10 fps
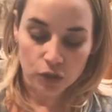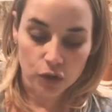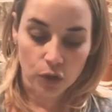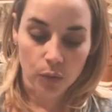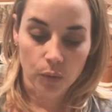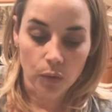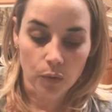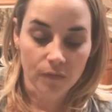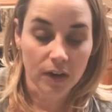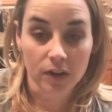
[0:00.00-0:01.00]
So
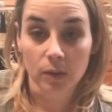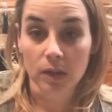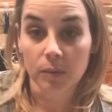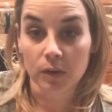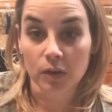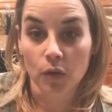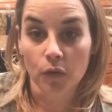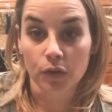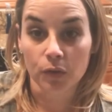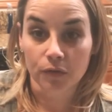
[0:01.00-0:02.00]
very quickly, we're gonna go
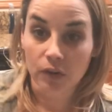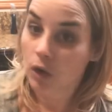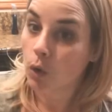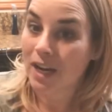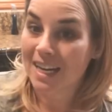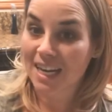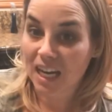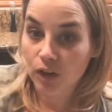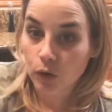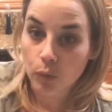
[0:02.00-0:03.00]
over the frijoles
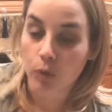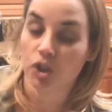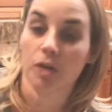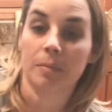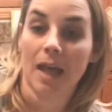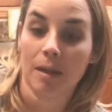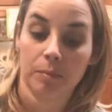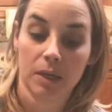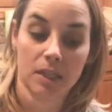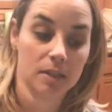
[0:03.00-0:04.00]
negro, which are
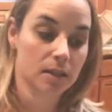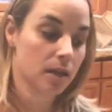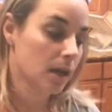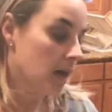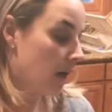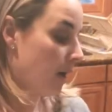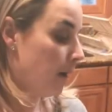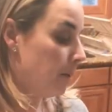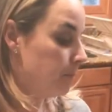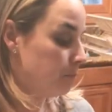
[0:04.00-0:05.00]
black beans.
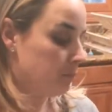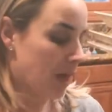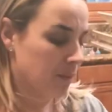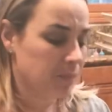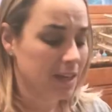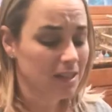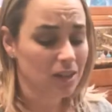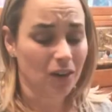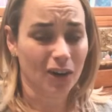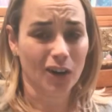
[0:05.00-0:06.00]
Um, black
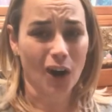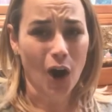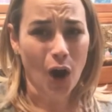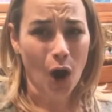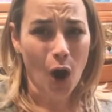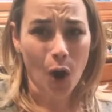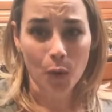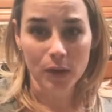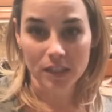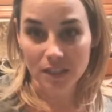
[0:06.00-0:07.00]
beans are
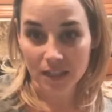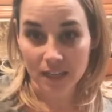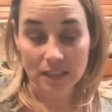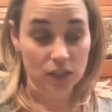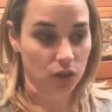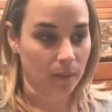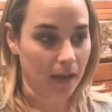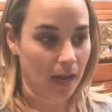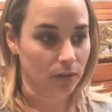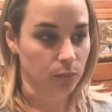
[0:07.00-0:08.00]
always a side dish in my
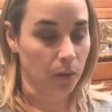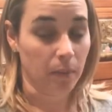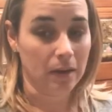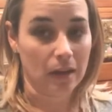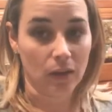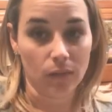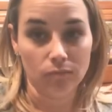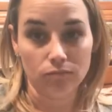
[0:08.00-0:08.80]
house, probably like